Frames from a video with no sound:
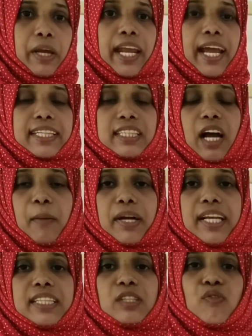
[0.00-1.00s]
Main
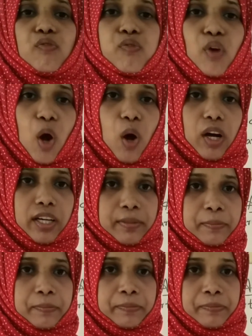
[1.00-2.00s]
example is frog.